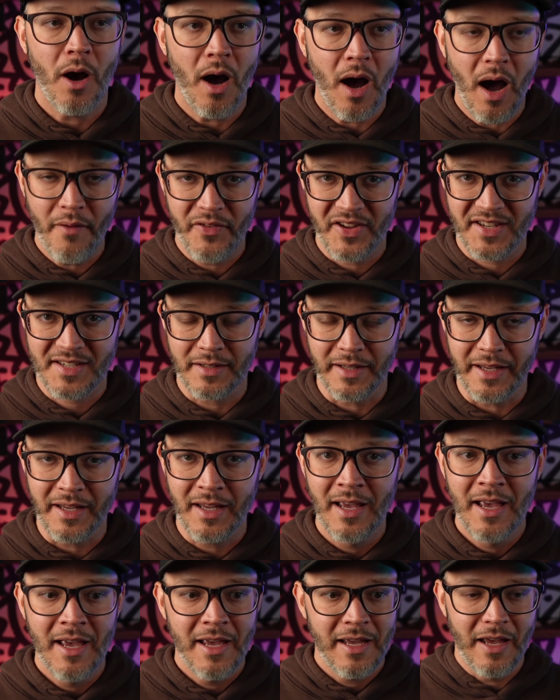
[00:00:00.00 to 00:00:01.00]

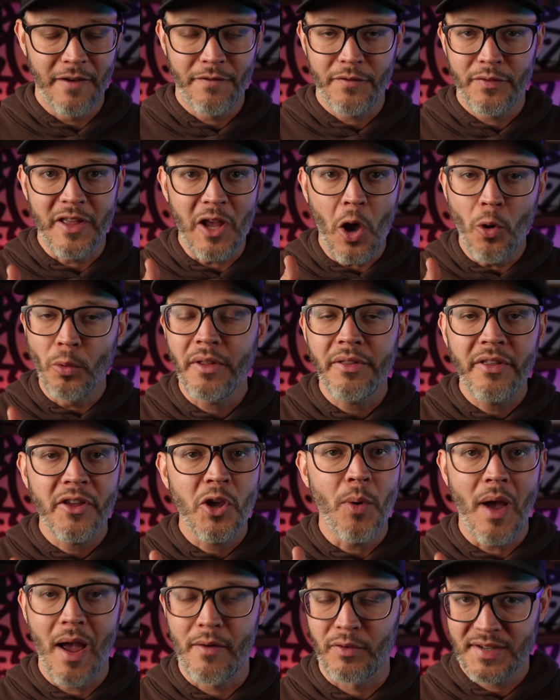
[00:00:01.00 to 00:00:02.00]
Obviously, if the only thing
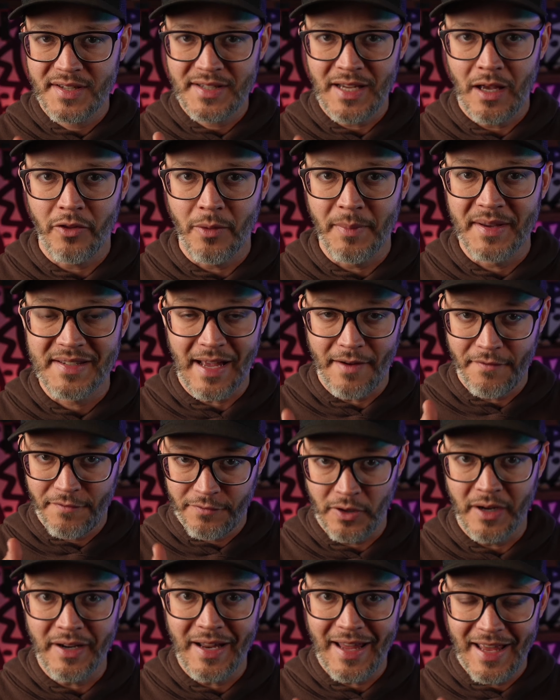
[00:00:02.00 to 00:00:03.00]
you ever sell them is that
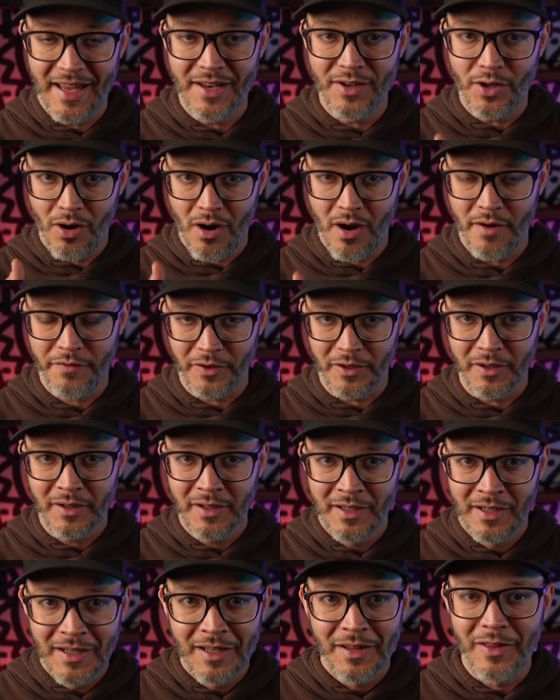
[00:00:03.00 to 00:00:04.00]
front end offer,
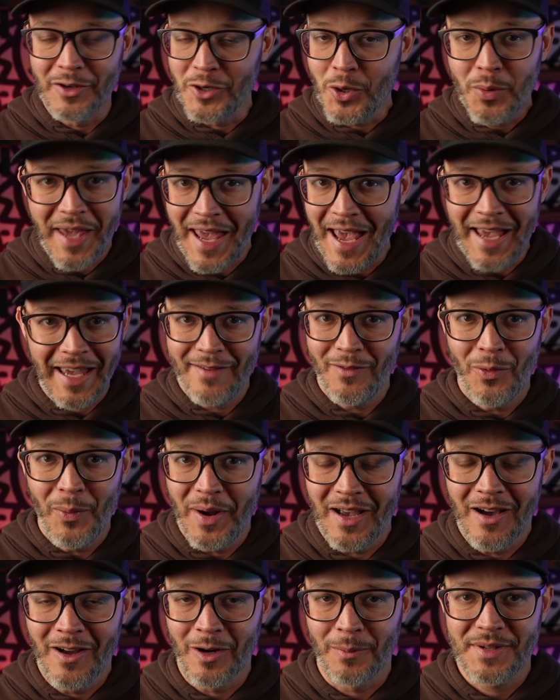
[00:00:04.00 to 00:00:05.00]
then you can't give away
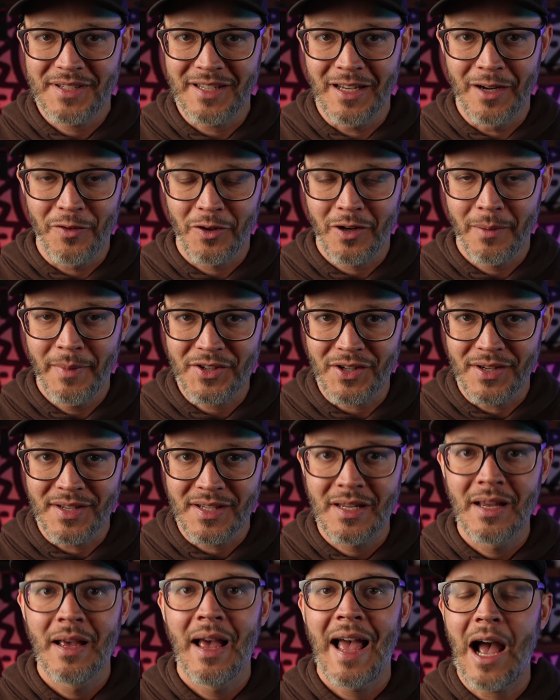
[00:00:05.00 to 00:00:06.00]
one hundred percent of your
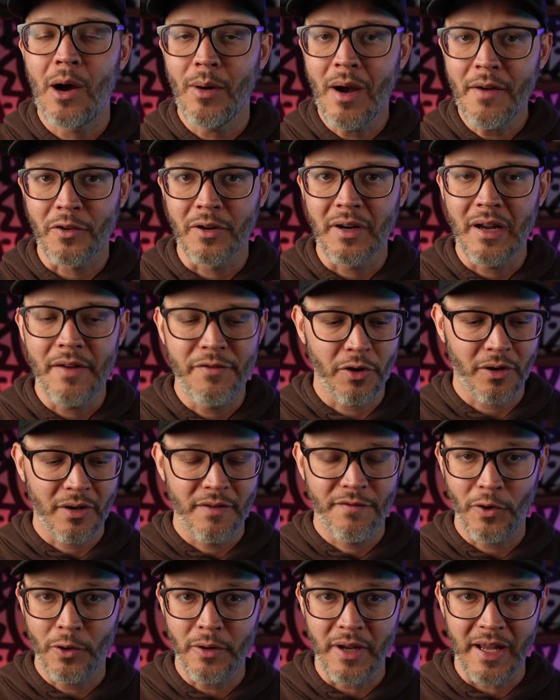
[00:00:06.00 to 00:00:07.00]
commissions. However, if you're
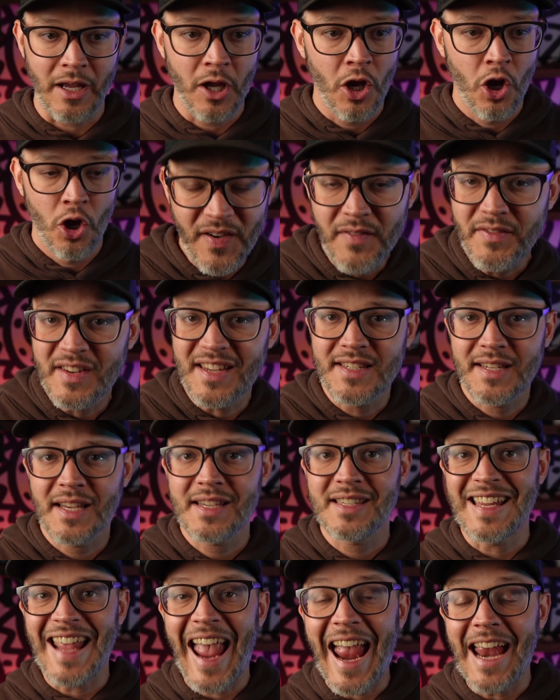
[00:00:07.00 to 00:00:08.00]
converting fifty,
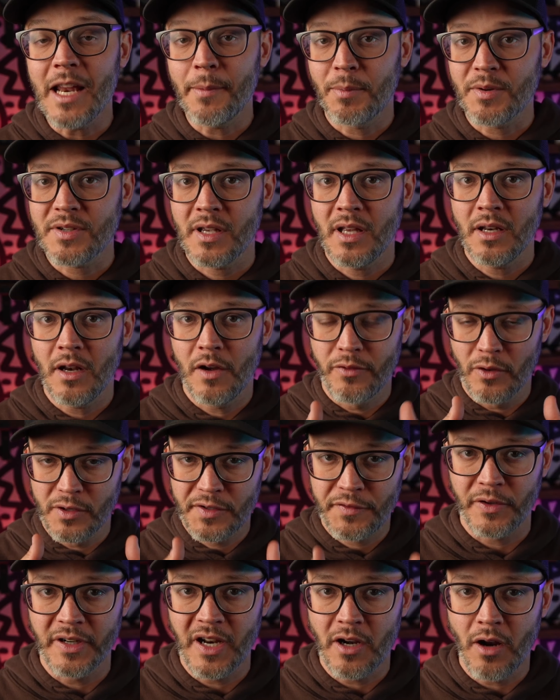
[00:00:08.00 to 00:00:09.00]
sixty, eighty percent of those
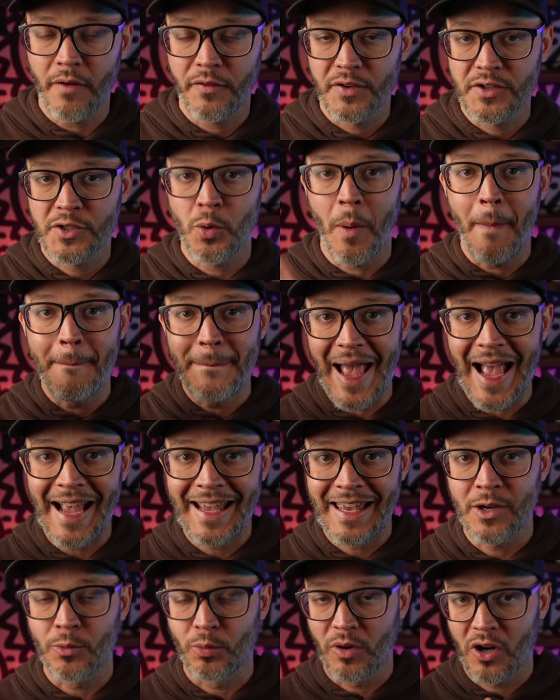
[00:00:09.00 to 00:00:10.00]
front-end offers to a
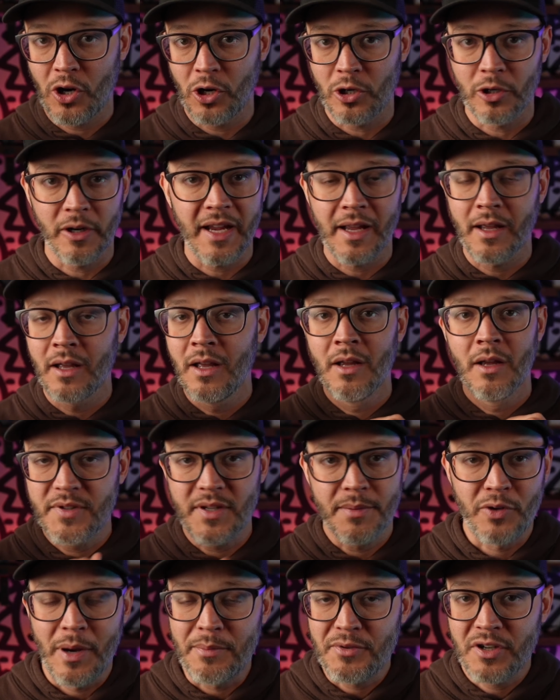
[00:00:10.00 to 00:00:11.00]
back-end recurring
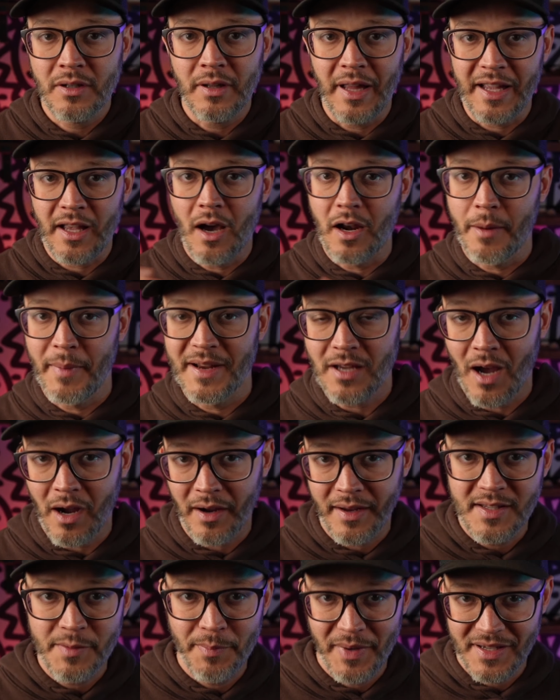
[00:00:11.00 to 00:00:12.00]
subscription like Anna Mae
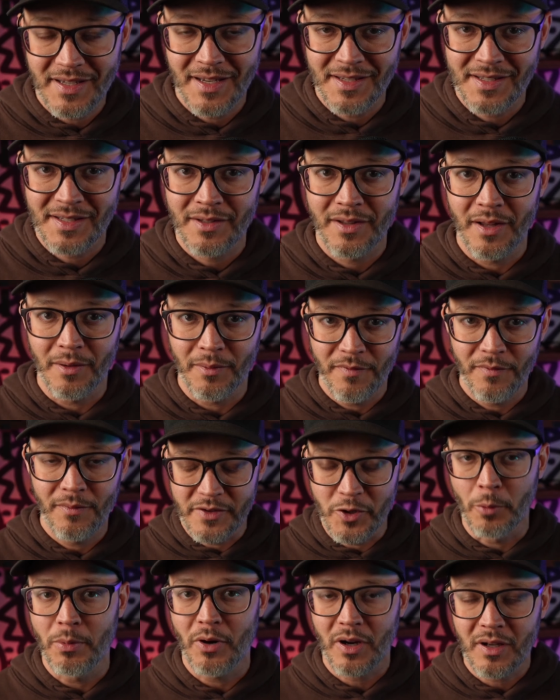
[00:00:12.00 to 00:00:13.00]
Tonkin's business, the
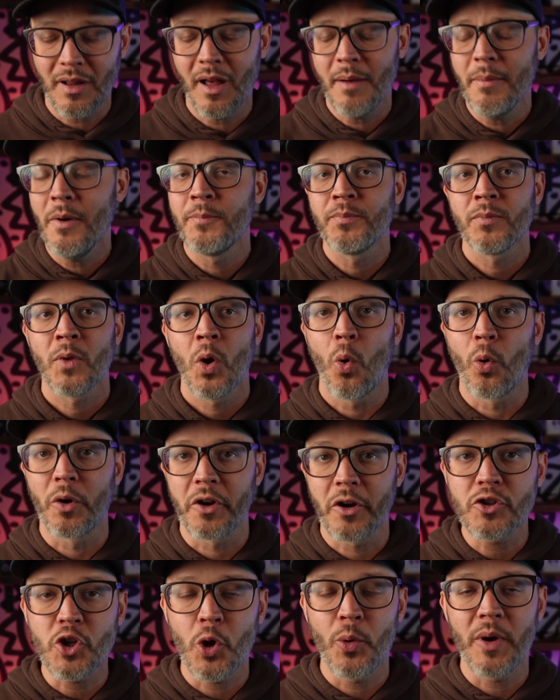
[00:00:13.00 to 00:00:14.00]
Yearbook Club, or
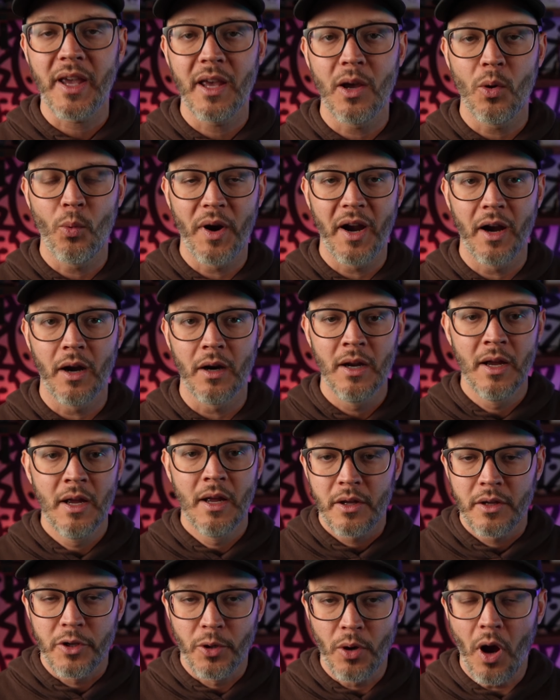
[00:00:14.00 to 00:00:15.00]
you're doing it where
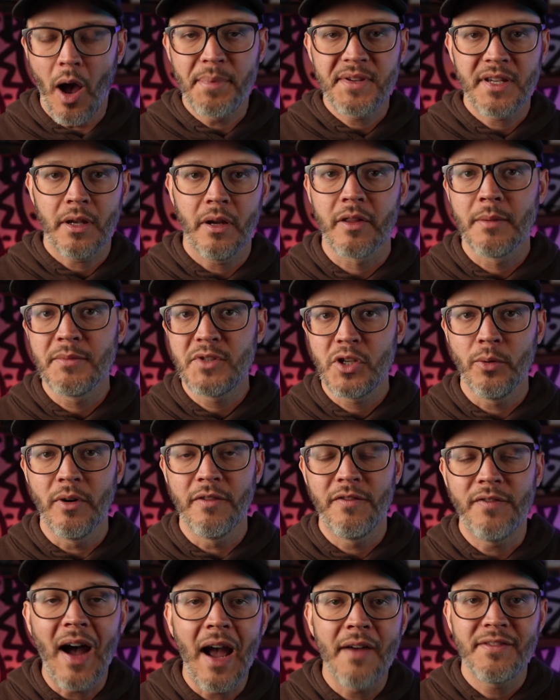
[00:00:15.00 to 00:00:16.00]
you're upselling them to a
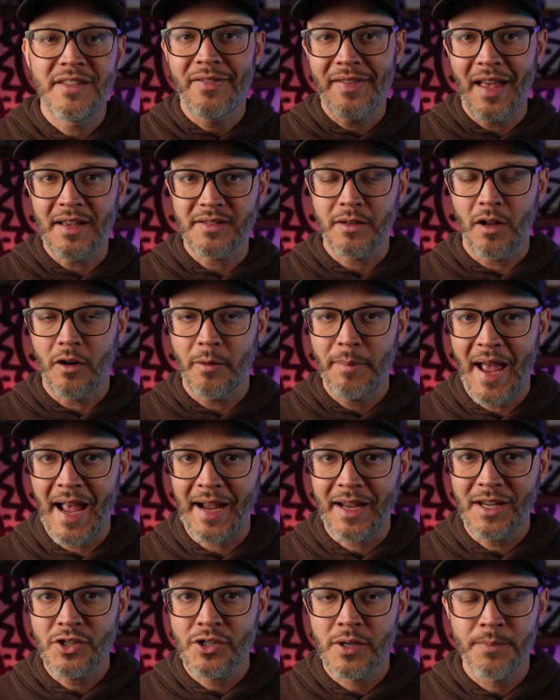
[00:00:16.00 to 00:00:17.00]
five thousand, ten thousand dollar
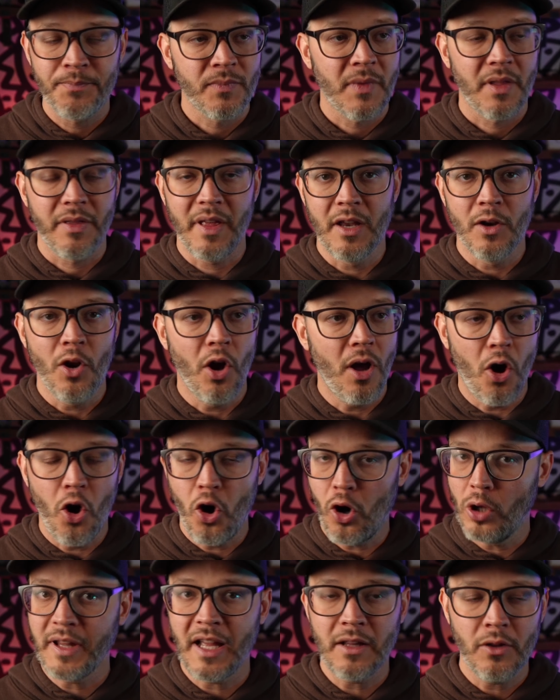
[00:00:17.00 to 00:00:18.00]
package, then
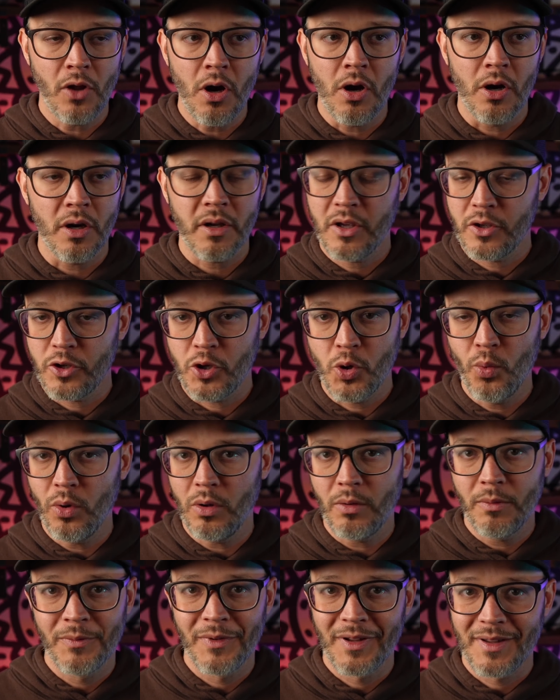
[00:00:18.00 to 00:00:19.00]
all day long, you
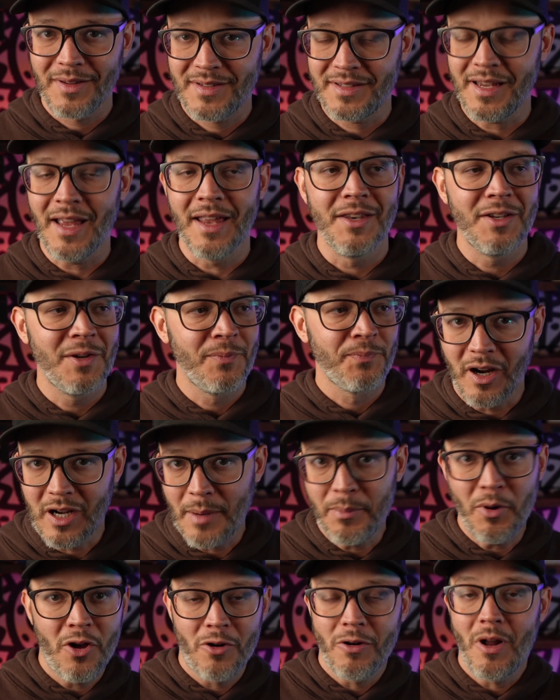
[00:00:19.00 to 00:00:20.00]
will send a
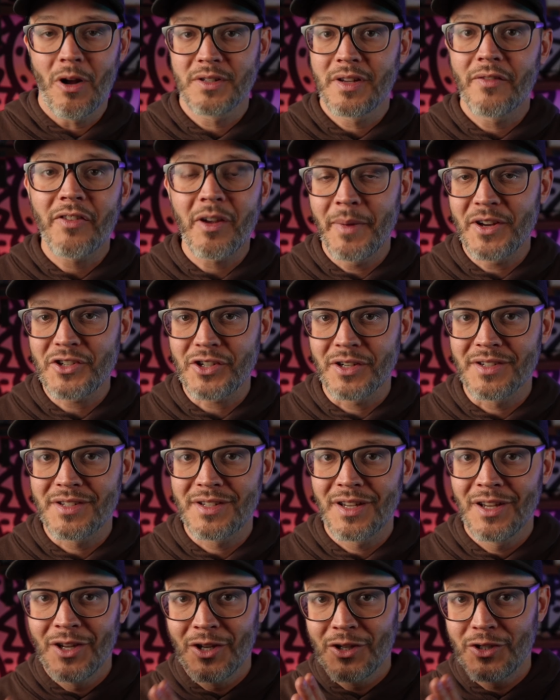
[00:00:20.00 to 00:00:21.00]
couple hundred dollars of
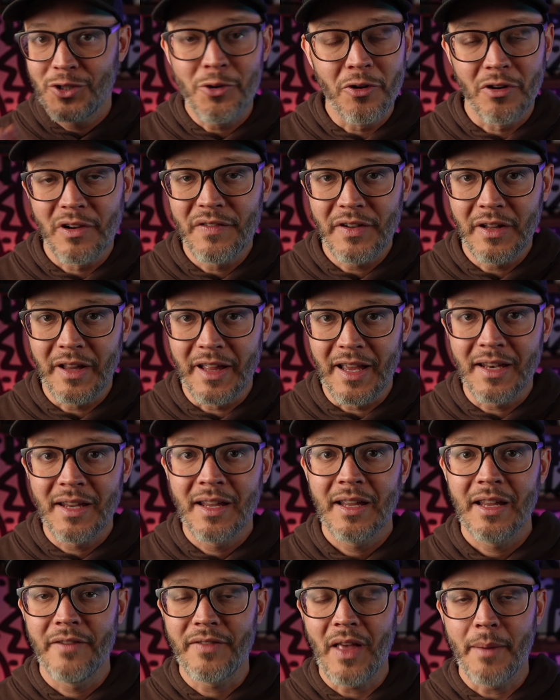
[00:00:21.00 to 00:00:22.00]
commissions to your affiliate
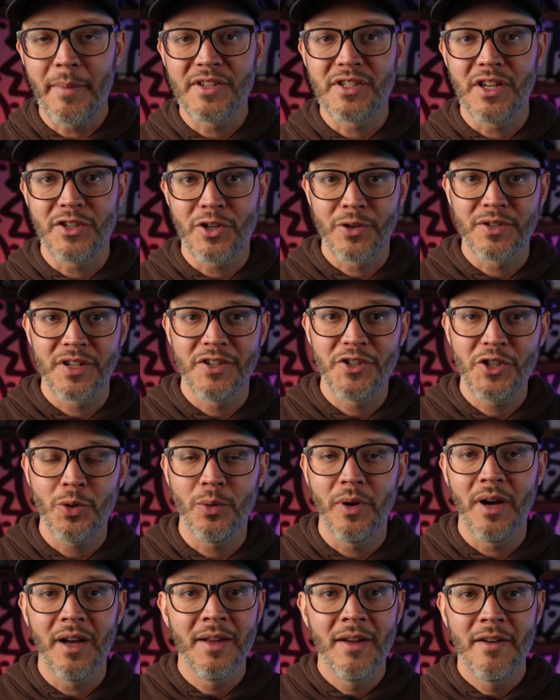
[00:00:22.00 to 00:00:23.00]
if that means it turns
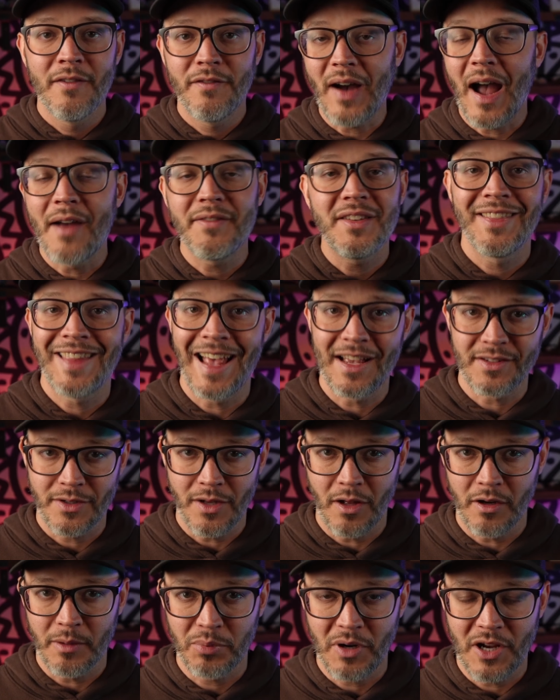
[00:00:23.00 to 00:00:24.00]
into a five thousand, ten thousand
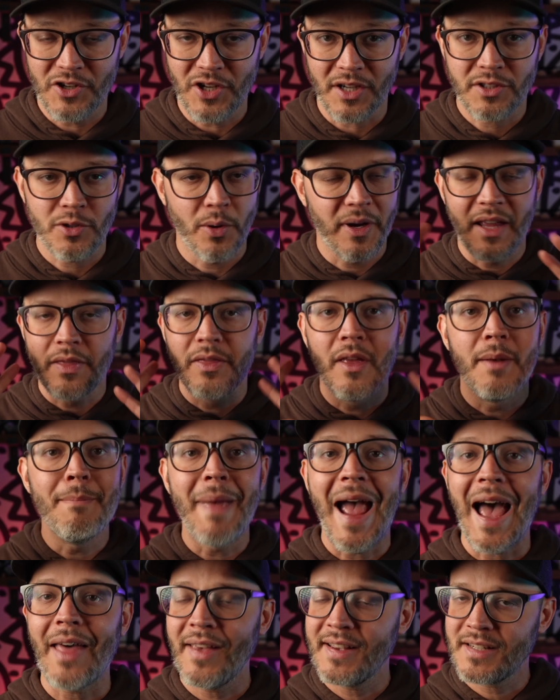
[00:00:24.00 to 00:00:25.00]
dollar project. So again, the
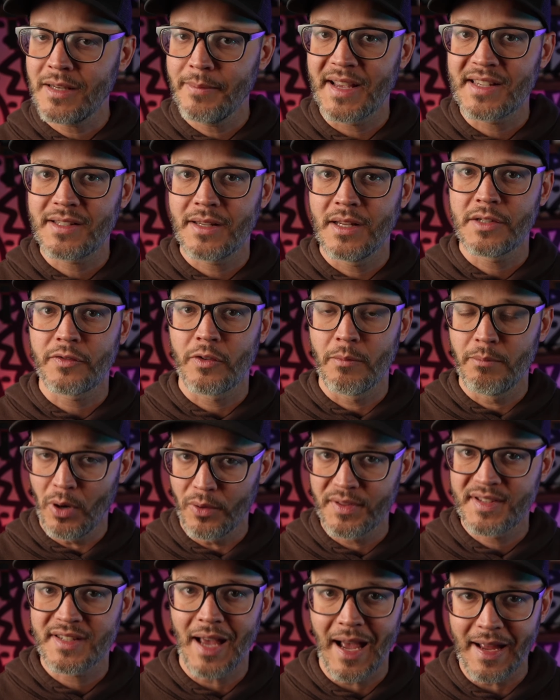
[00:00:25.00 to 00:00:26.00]
math has to make sense for
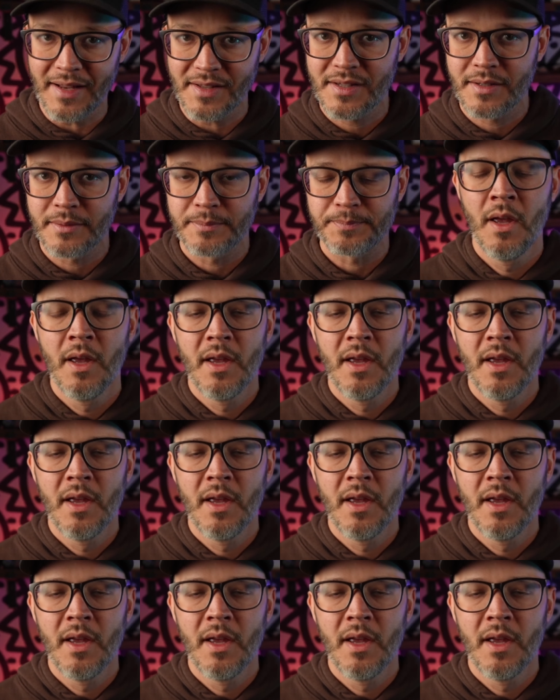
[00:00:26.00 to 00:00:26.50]
both sides.